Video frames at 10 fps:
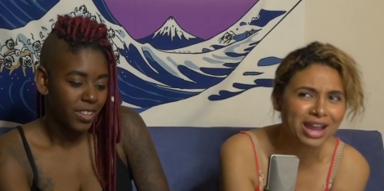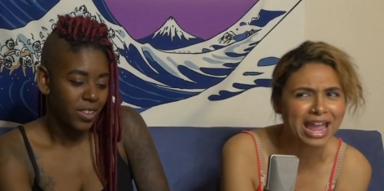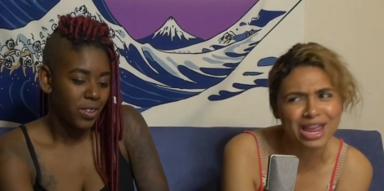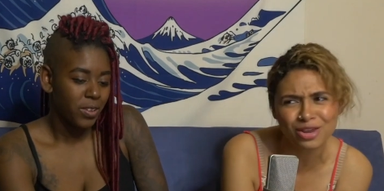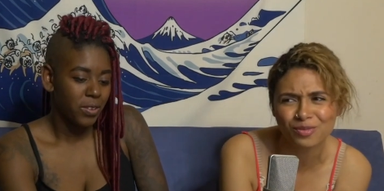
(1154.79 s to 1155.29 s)
Speaker 1: I
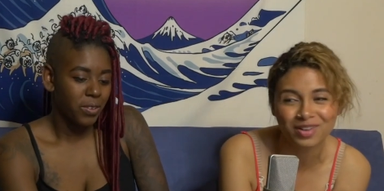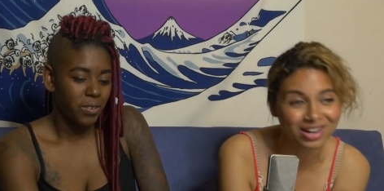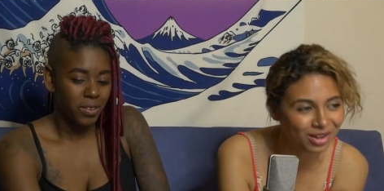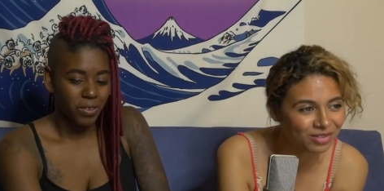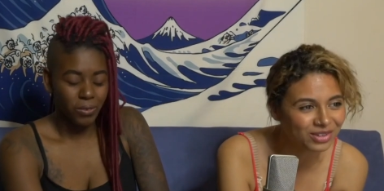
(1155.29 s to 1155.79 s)
hate you, but I
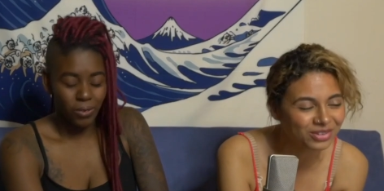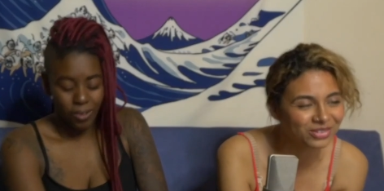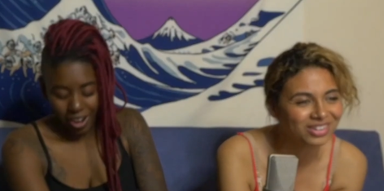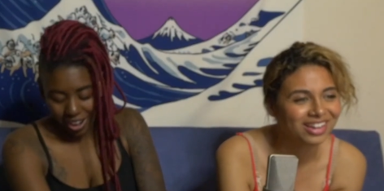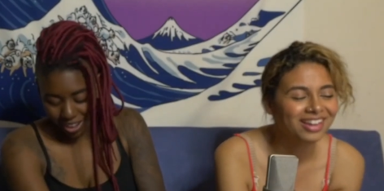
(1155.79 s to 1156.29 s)
love you.
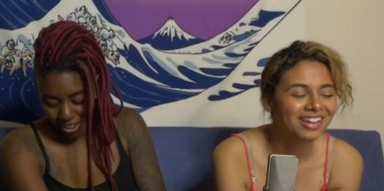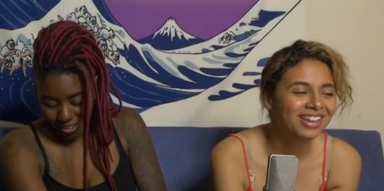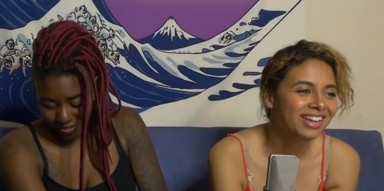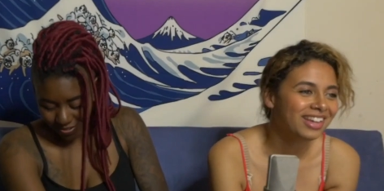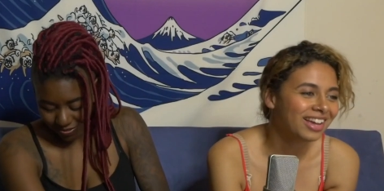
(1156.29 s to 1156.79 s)
Right.
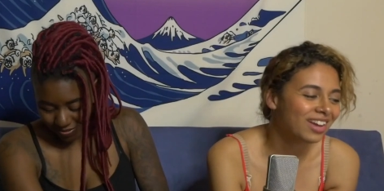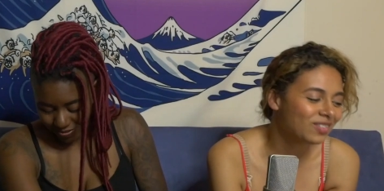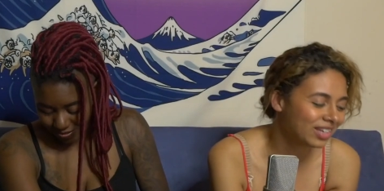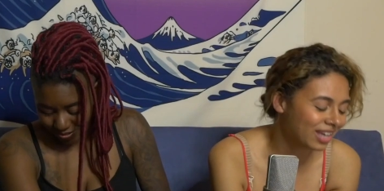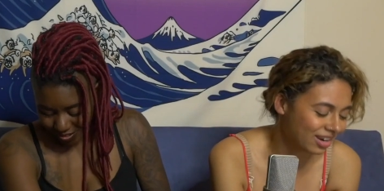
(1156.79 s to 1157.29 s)
I
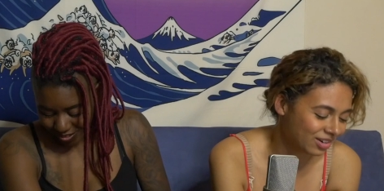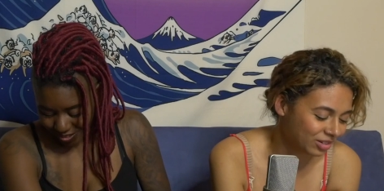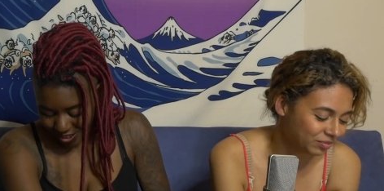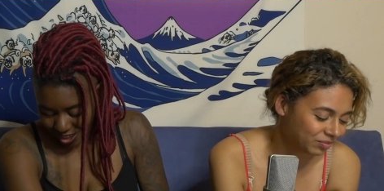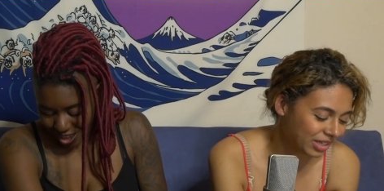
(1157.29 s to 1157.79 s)
mean, I don't
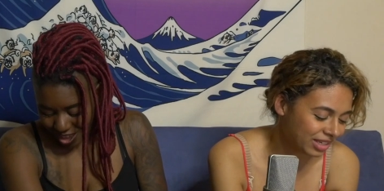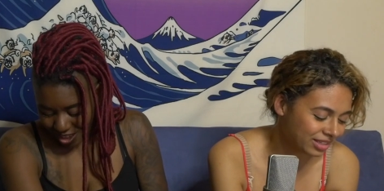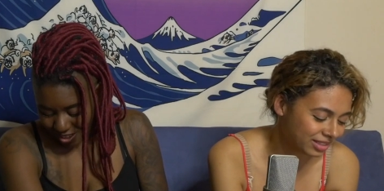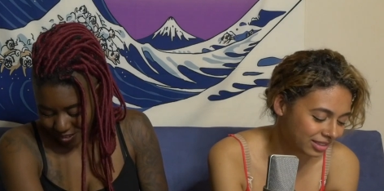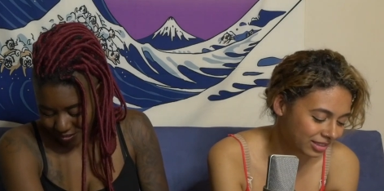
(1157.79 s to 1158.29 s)
know.
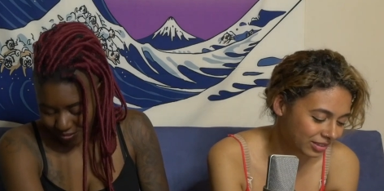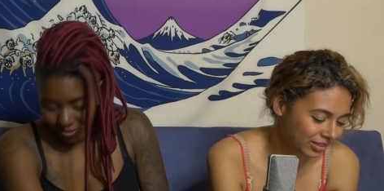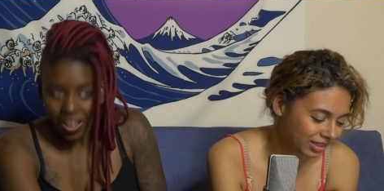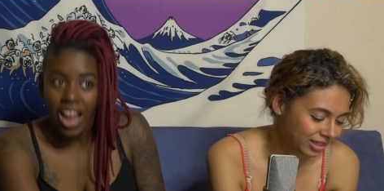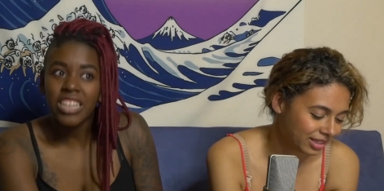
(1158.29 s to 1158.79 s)
He's.
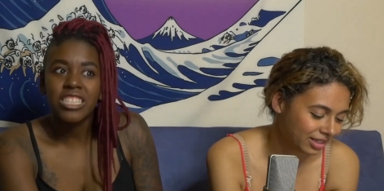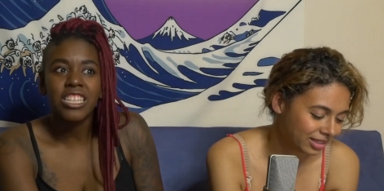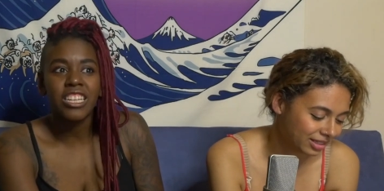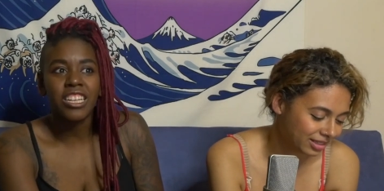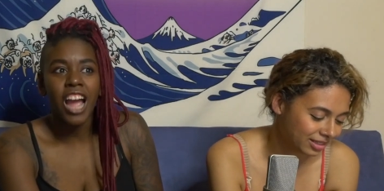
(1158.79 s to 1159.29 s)
I just
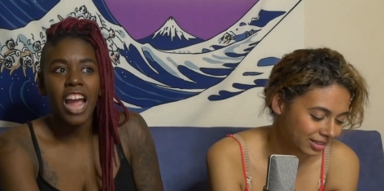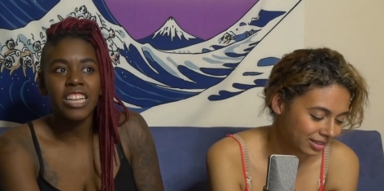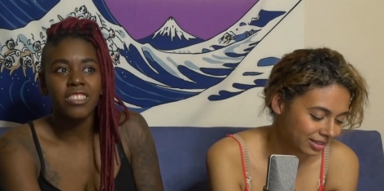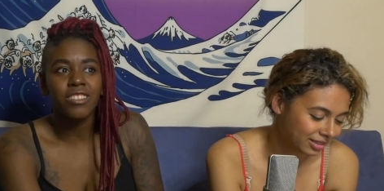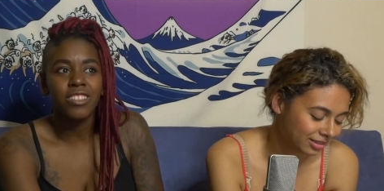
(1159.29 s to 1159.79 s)
think
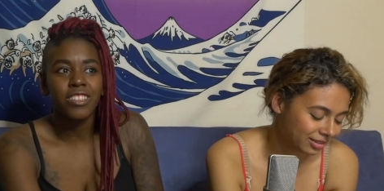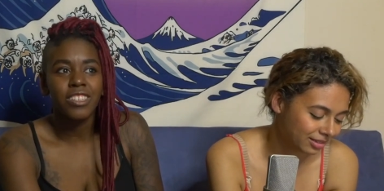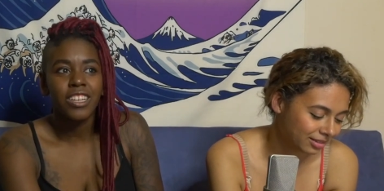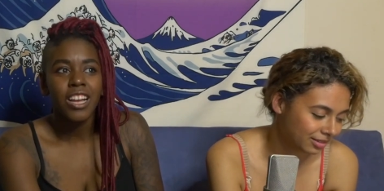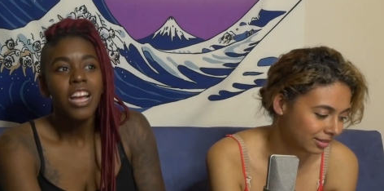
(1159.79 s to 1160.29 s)
I.
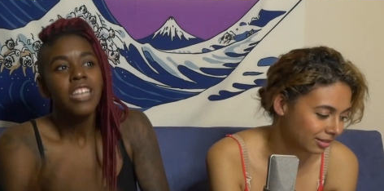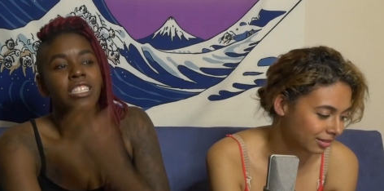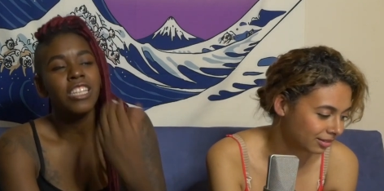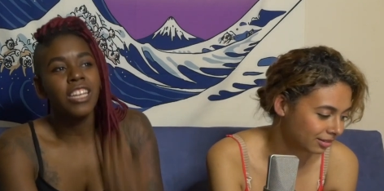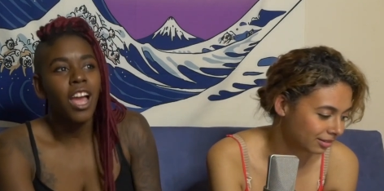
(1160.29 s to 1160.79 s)

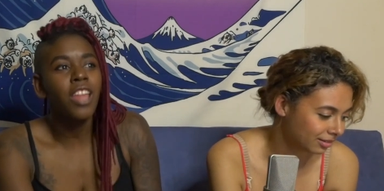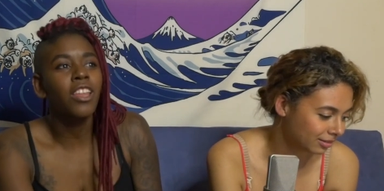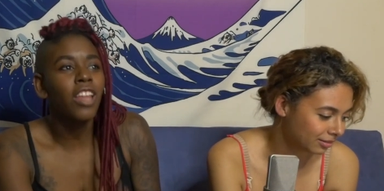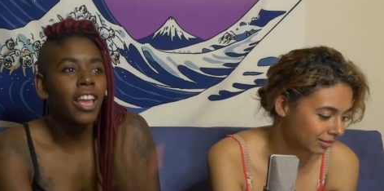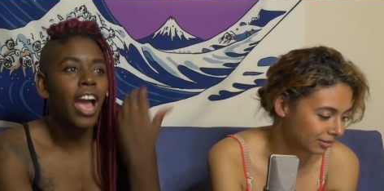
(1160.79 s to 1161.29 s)
Speaker 2: See, and
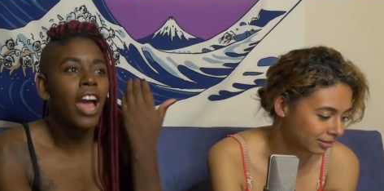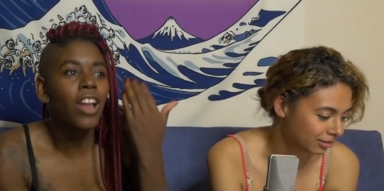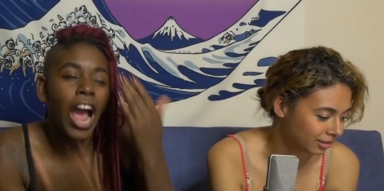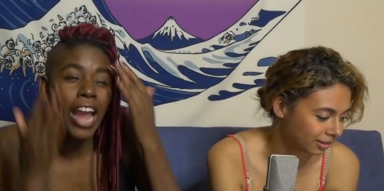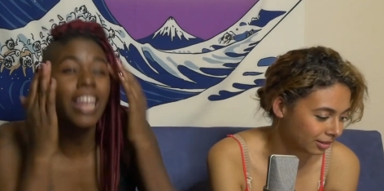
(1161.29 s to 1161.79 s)
like
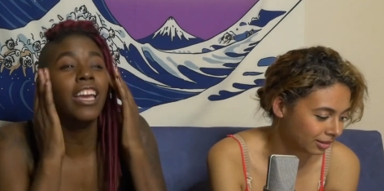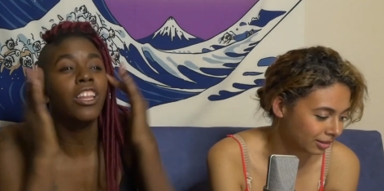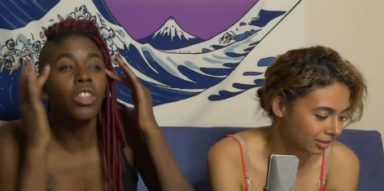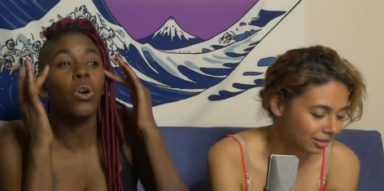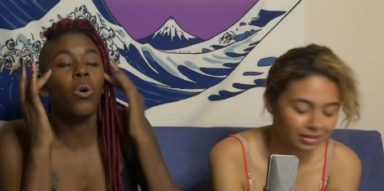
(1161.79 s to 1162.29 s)
I
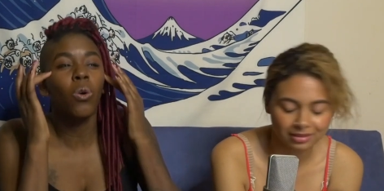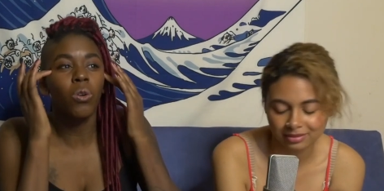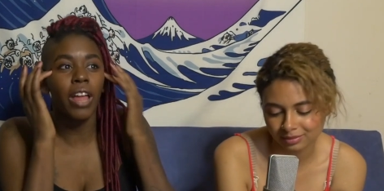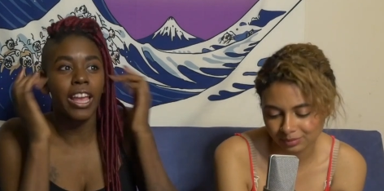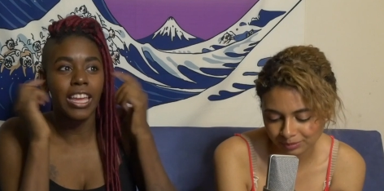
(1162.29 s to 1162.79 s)
get the
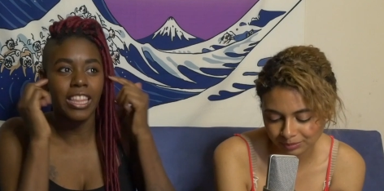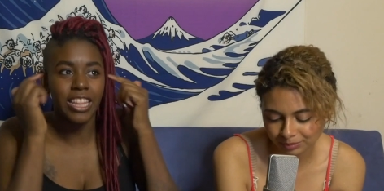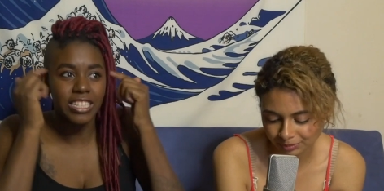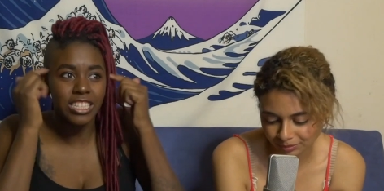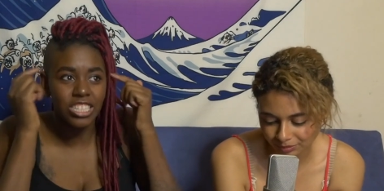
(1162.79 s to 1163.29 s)
whole like he
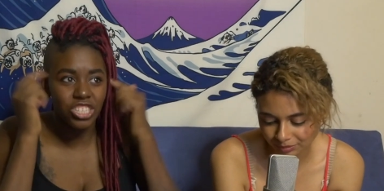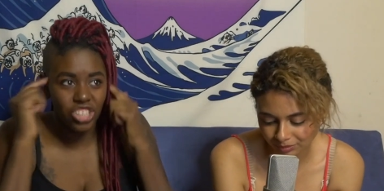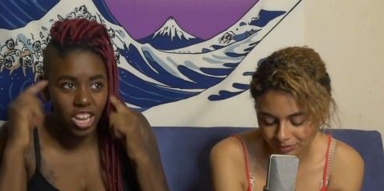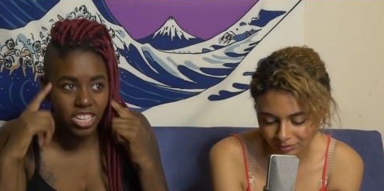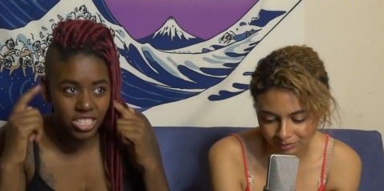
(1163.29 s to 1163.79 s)
thinks he's
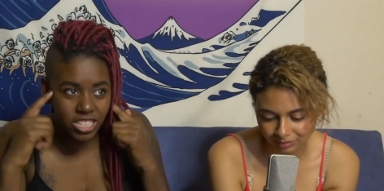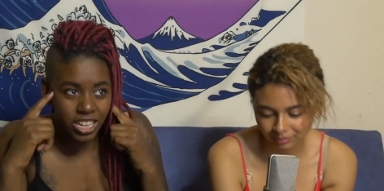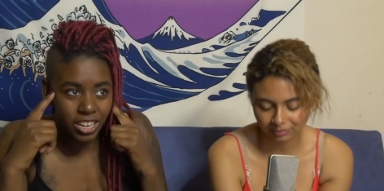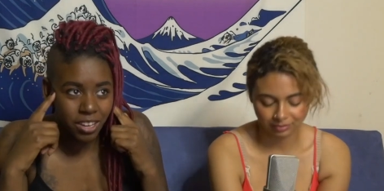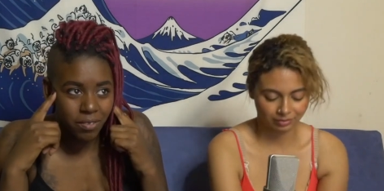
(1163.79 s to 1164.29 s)
jealous
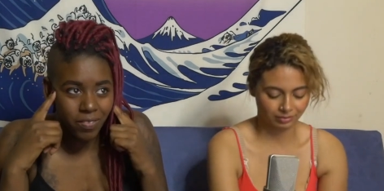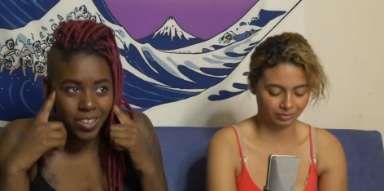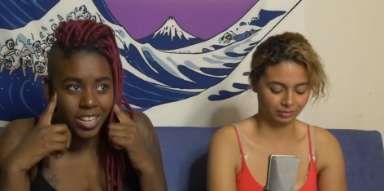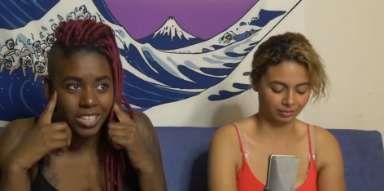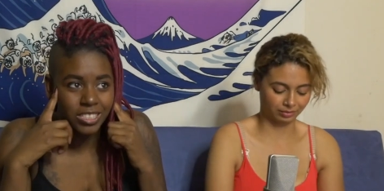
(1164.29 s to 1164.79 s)
thing
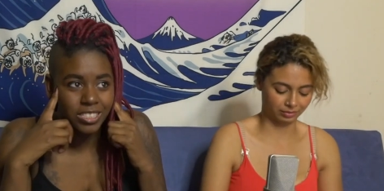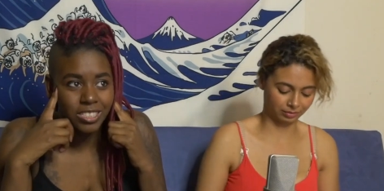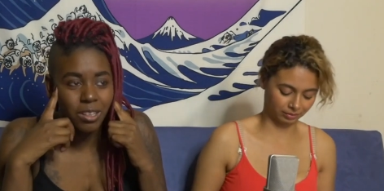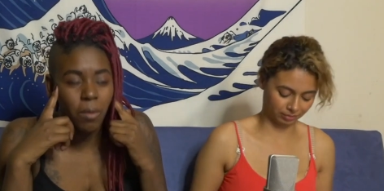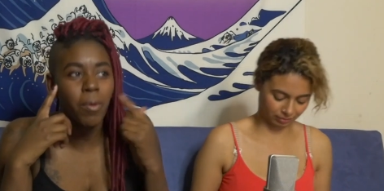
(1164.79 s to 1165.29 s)

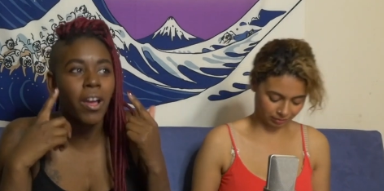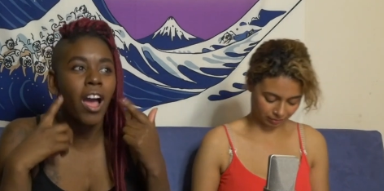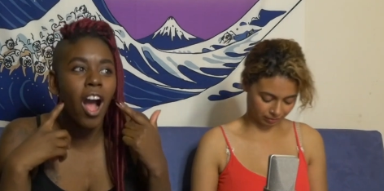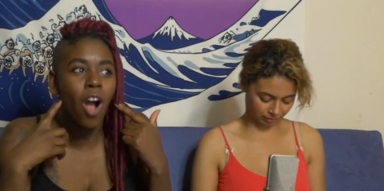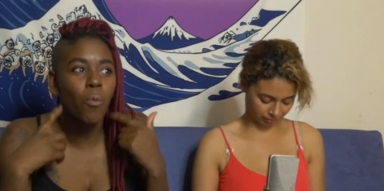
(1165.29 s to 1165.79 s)
because, but
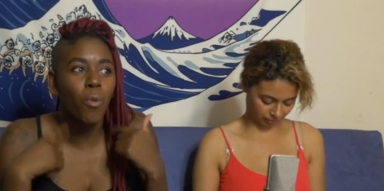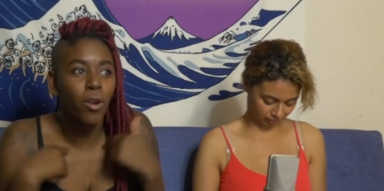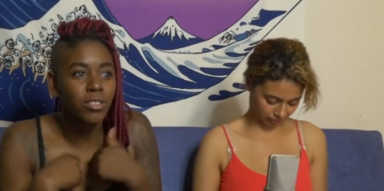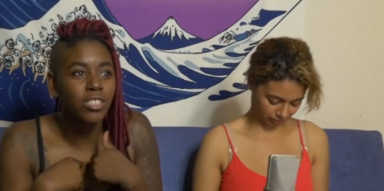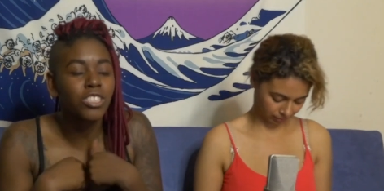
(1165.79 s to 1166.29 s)

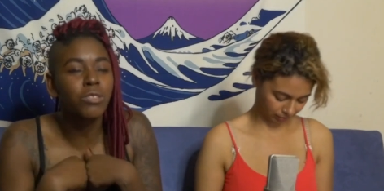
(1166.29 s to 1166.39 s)
personally